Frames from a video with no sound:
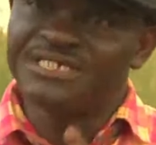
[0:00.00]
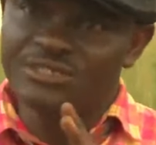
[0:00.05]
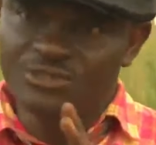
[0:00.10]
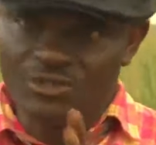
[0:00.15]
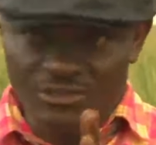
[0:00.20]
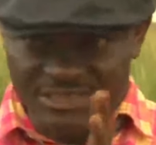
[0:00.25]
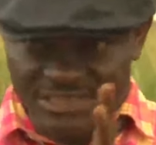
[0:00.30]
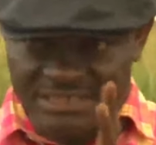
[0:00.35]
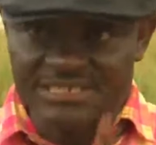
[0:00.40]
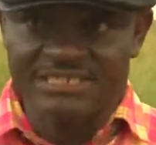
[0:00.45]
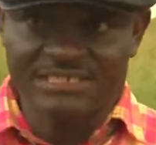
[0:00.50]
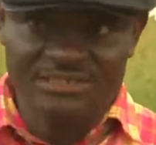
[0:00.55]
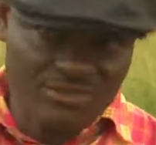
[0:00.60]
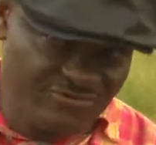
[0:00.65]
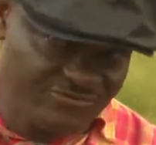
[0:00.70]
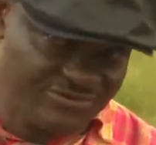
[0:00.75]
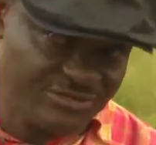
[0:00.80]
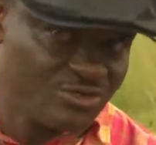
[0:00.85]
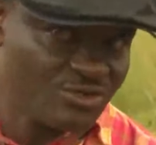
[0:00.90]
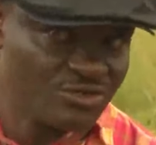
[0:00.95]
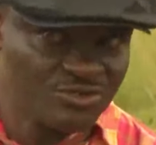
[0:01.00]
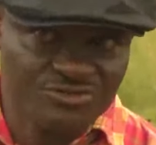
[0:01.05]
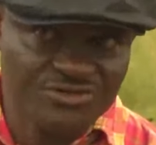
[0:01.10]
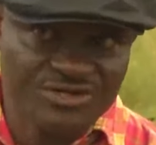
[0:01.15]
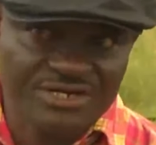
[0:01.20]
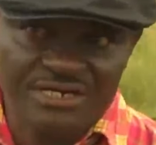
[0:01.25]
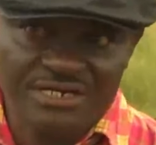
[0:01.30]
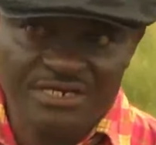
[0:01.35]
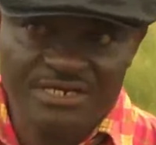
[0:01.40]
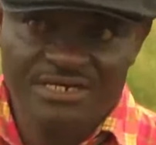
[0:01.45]
senior citizen of this
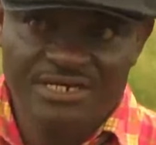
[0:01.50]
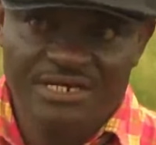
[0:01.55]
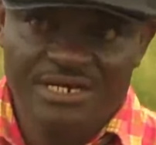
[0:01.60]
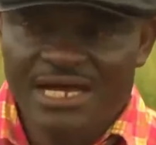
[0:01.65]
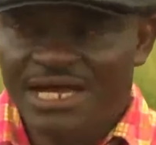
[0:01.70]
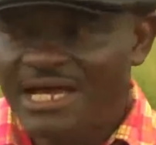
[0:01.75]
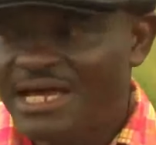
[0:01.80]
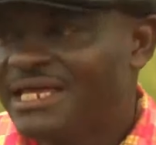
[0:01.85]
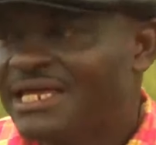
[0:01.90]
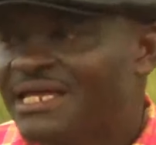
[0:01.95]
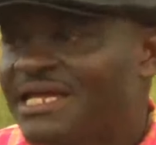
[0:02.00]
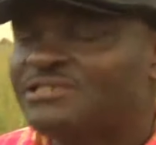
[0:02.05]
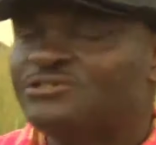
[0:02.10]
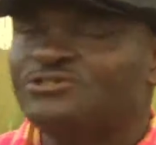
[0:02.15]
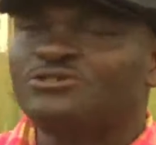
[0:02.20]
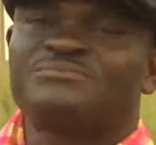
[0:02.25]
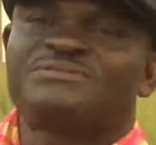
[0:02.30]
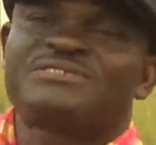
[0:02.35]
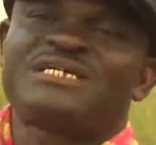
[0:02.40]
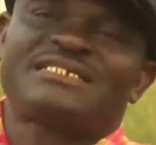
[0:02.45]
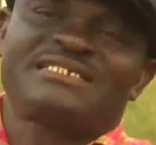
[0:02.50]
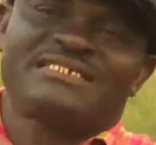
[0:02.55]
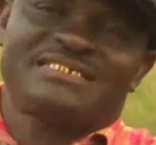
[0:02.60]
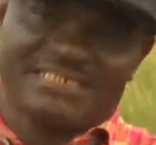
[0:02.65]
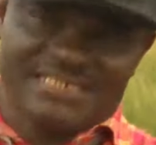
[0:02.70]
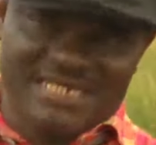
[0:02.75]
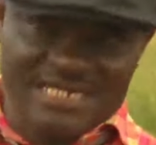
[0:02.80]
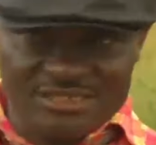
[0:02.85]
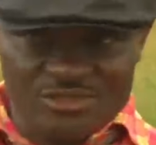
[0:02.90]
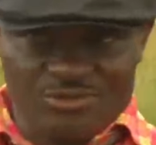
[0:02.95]
country. You get some certain
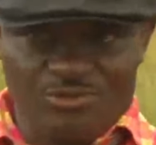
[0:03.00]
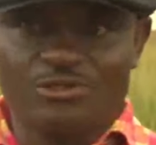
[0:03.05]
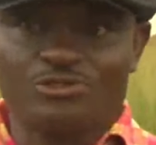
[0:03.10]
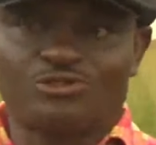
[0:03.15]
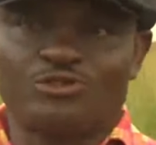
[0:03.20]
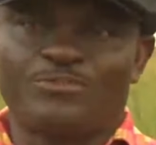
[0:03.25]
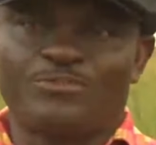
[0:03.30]
things where you're